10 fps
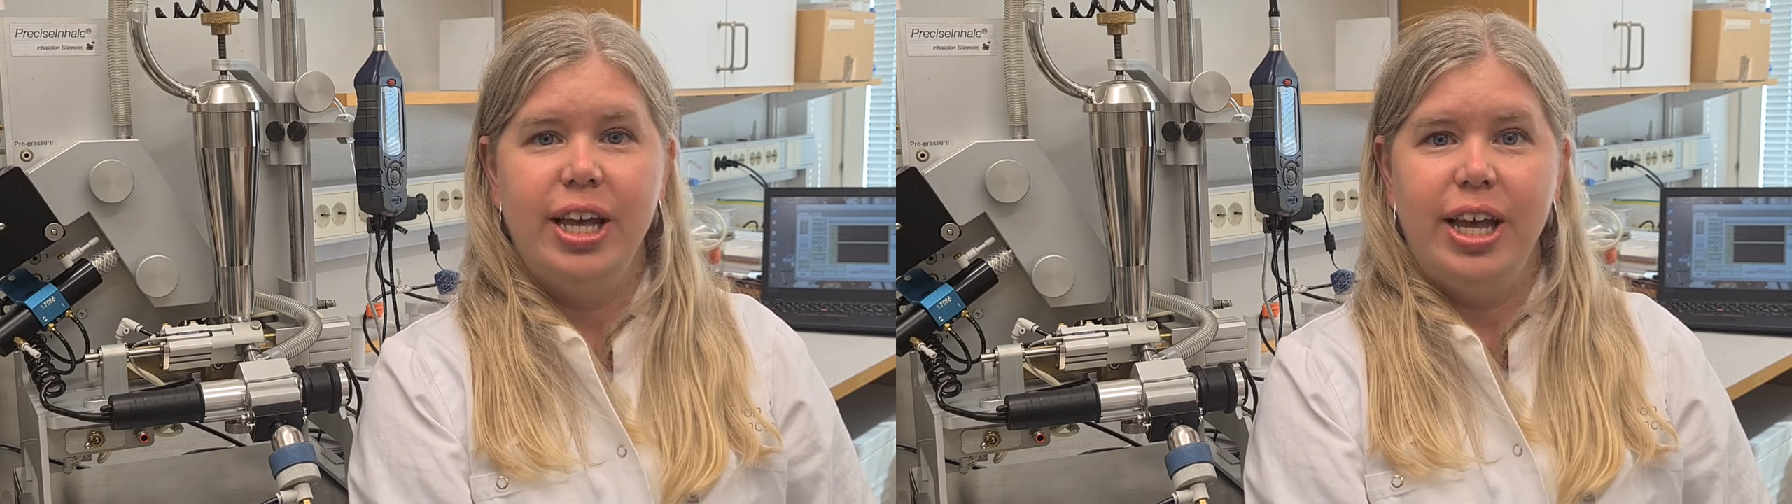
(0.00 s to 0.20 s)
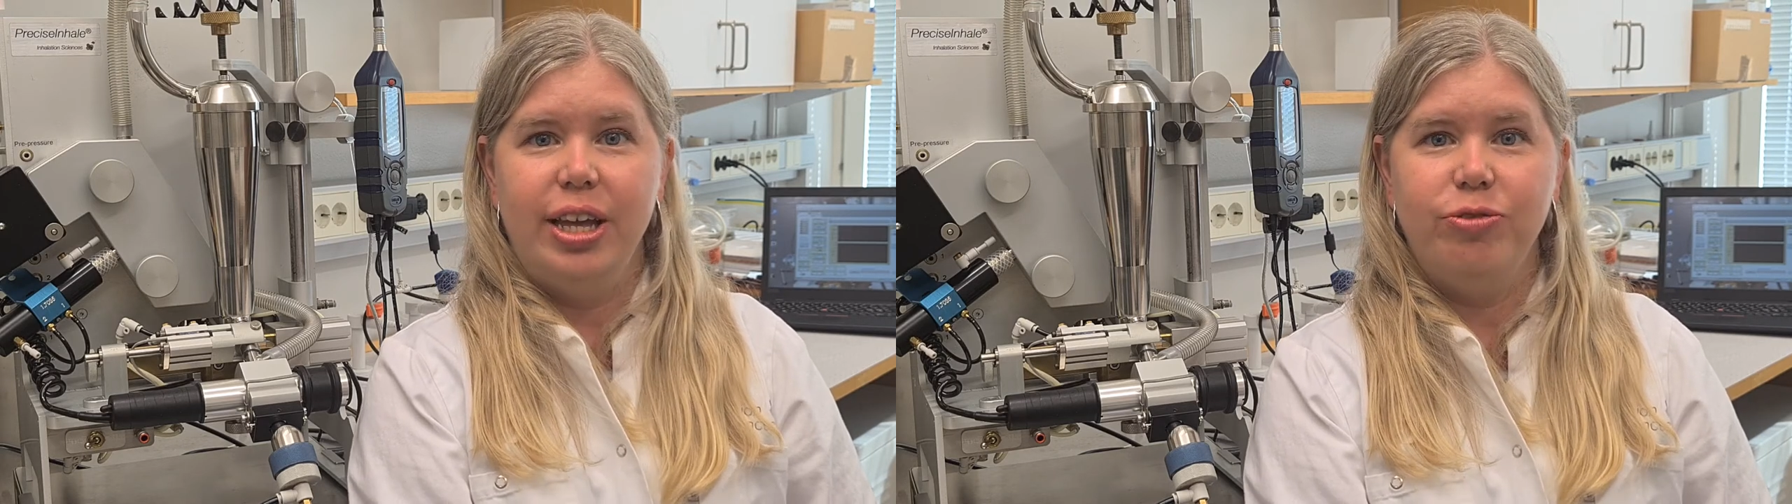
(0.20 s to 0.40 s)

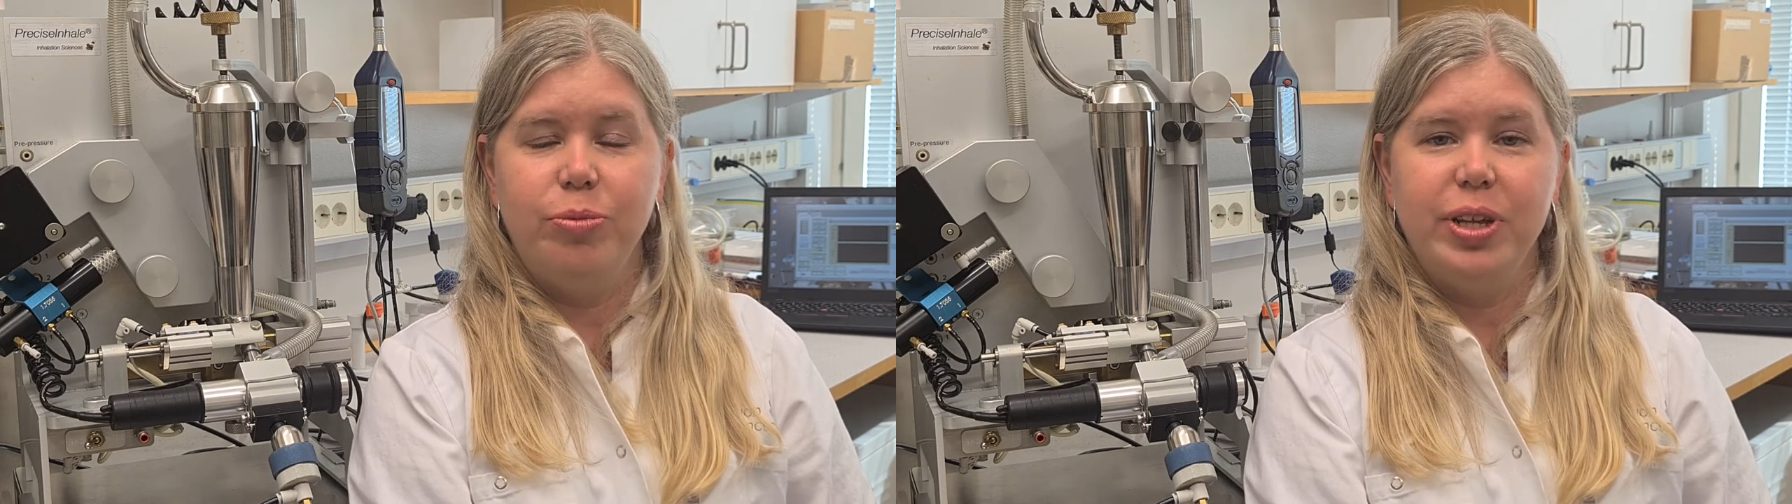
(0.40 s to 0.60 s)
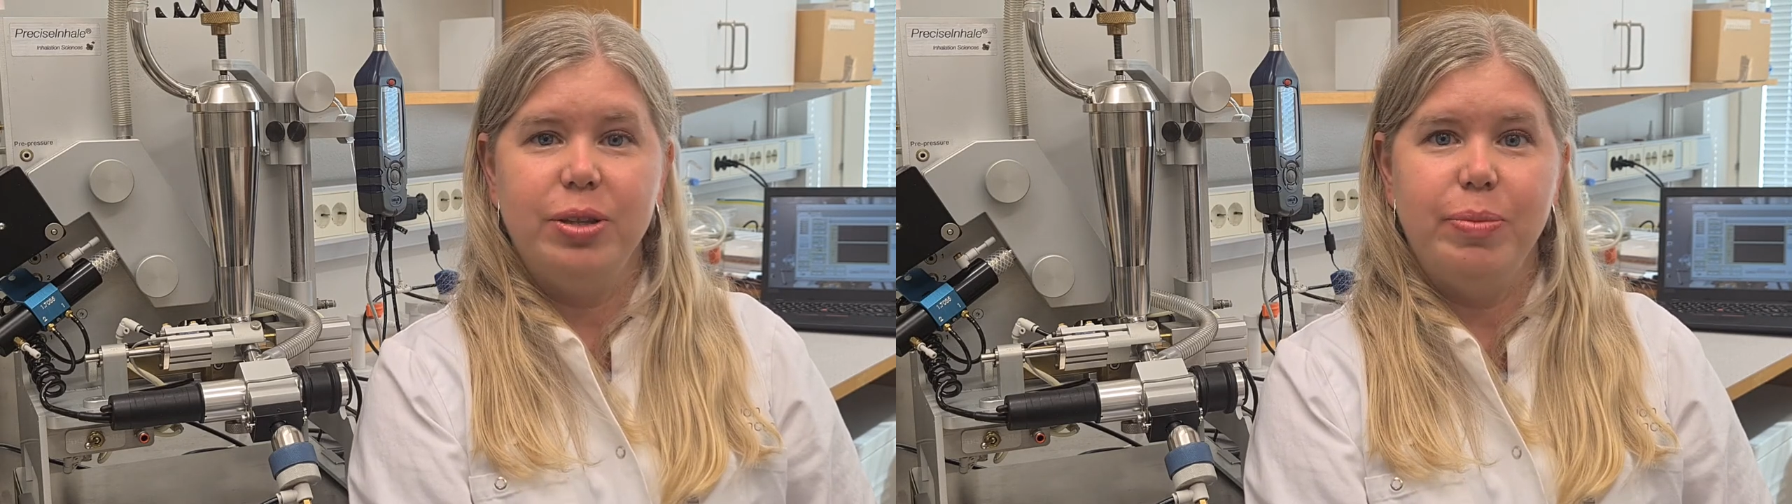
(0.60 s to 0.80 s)
And from
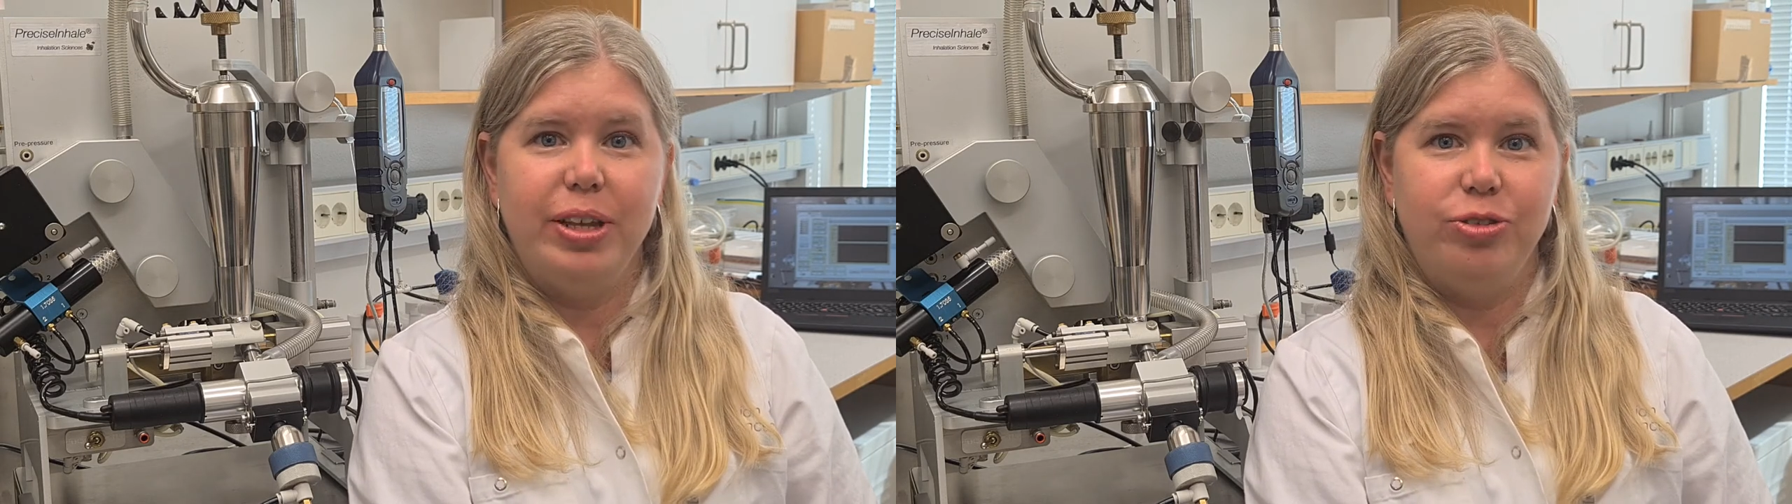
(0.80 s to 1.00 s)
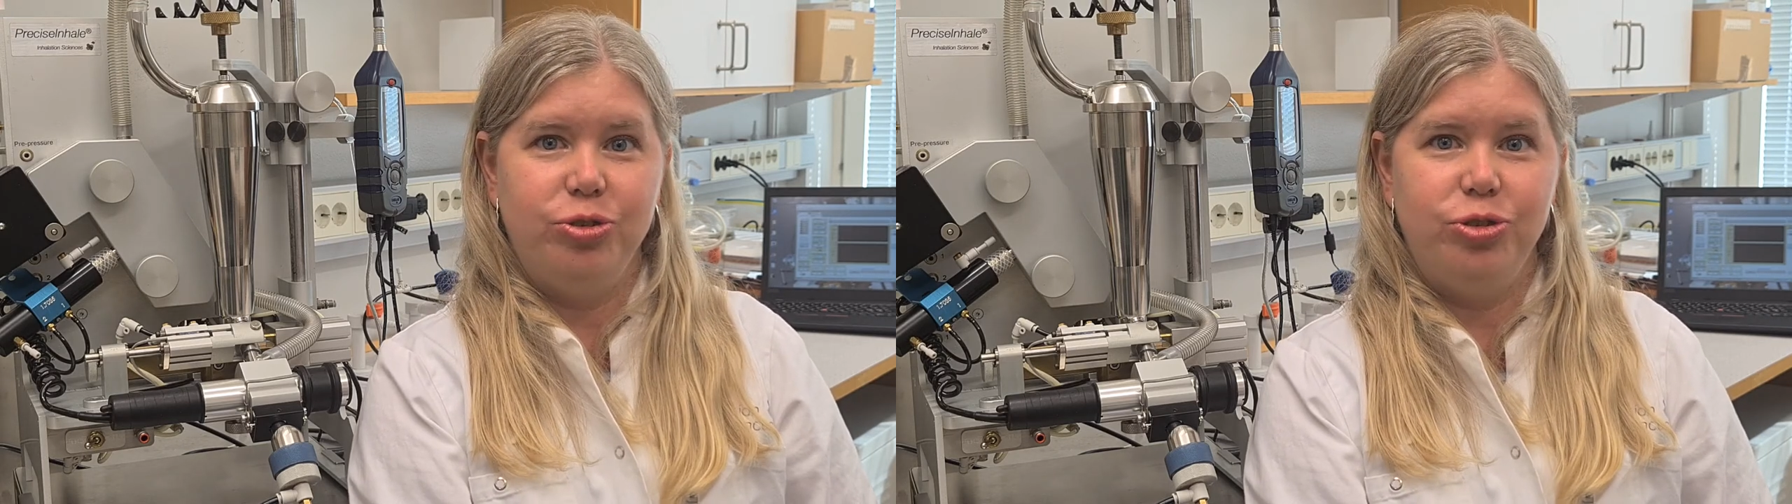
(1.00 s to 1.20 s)
that
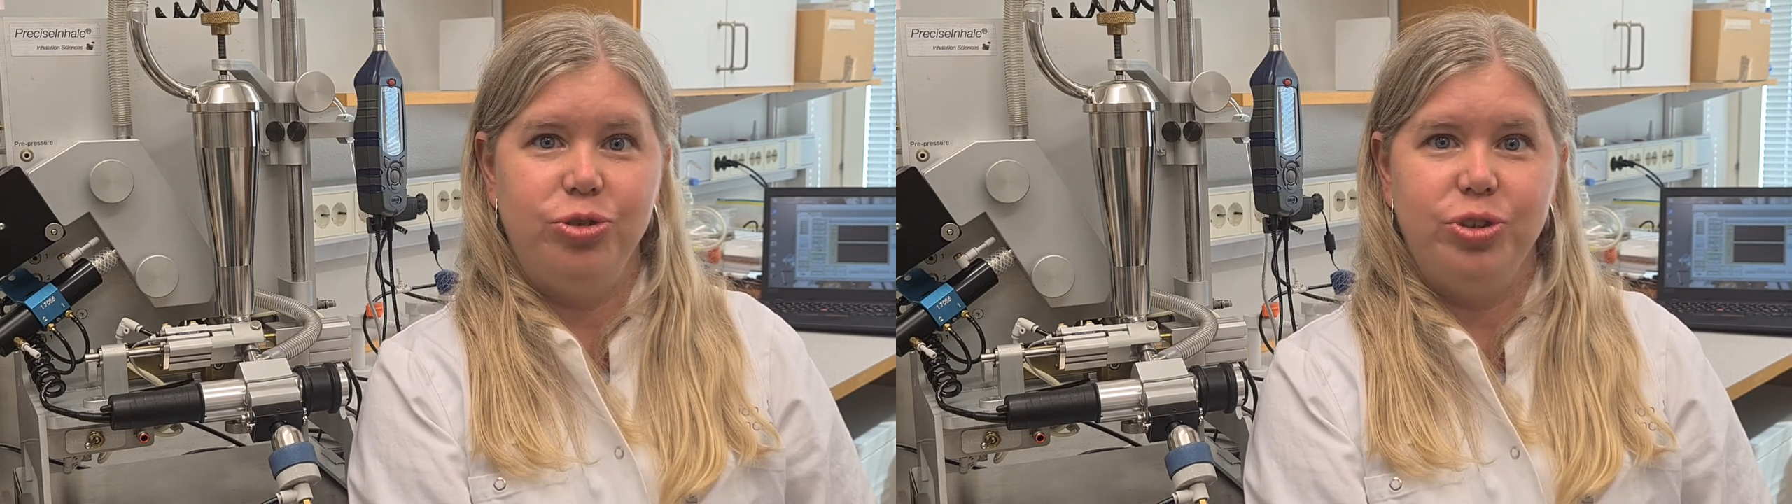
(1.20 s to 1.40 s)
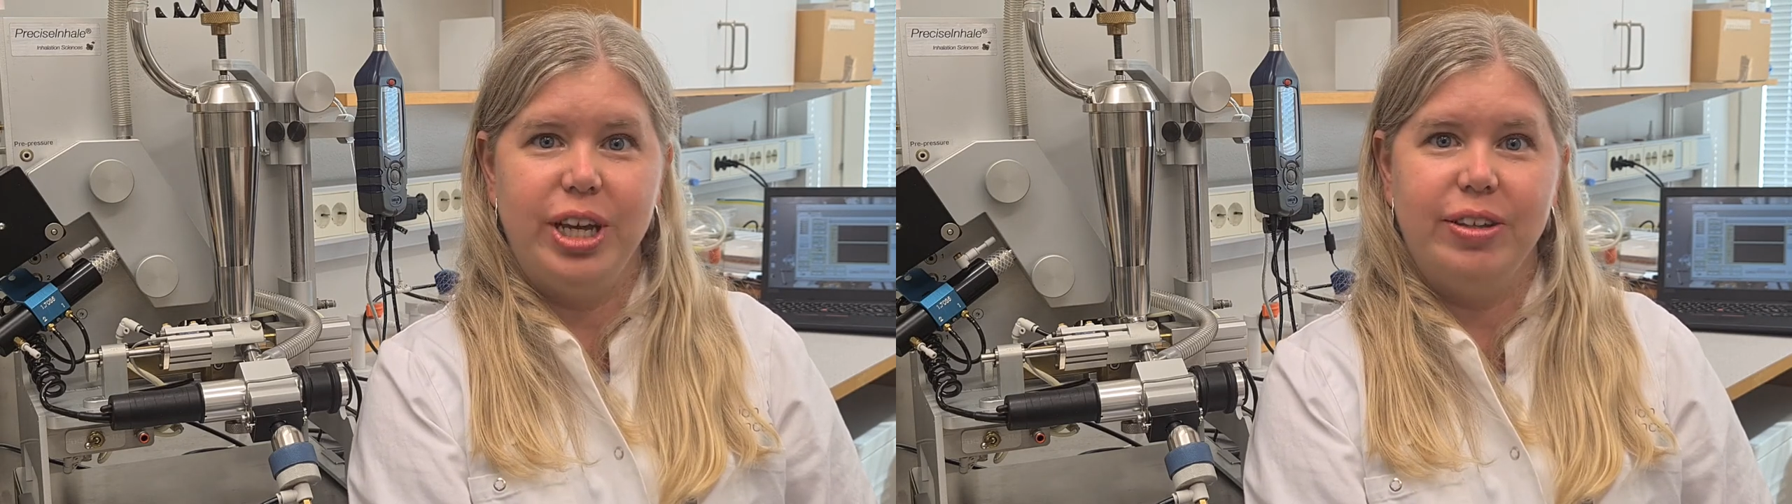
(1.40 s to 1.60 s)
method,
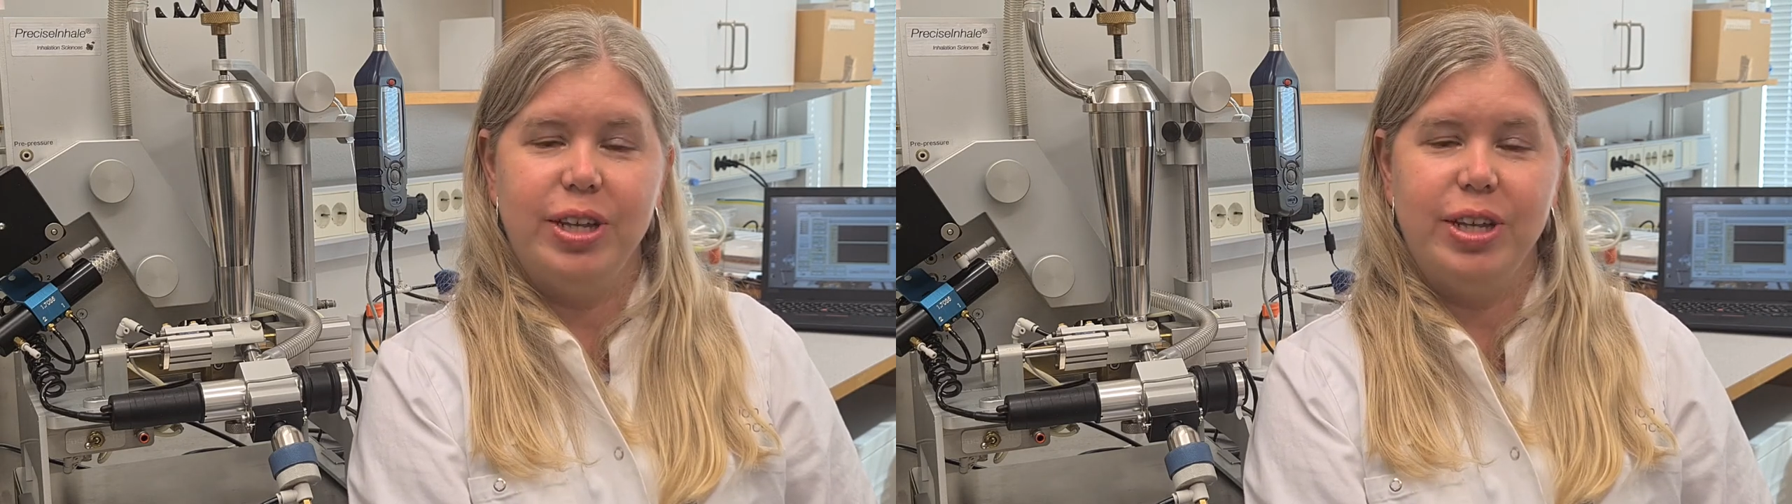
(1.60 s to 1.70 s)
you get